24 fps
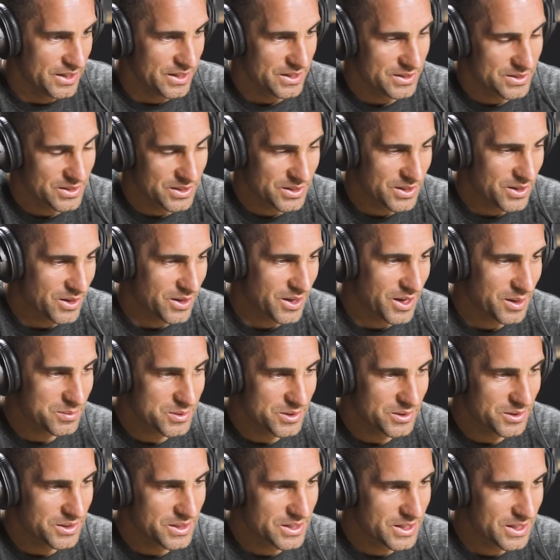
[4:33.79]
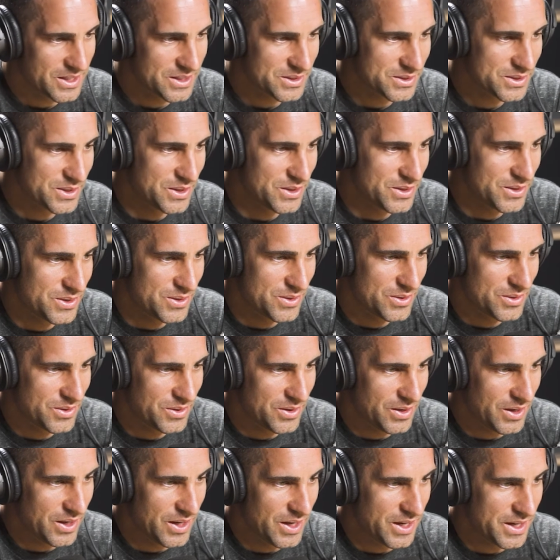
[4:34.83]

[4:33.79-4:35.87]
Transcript: He said, no, absolutely not. So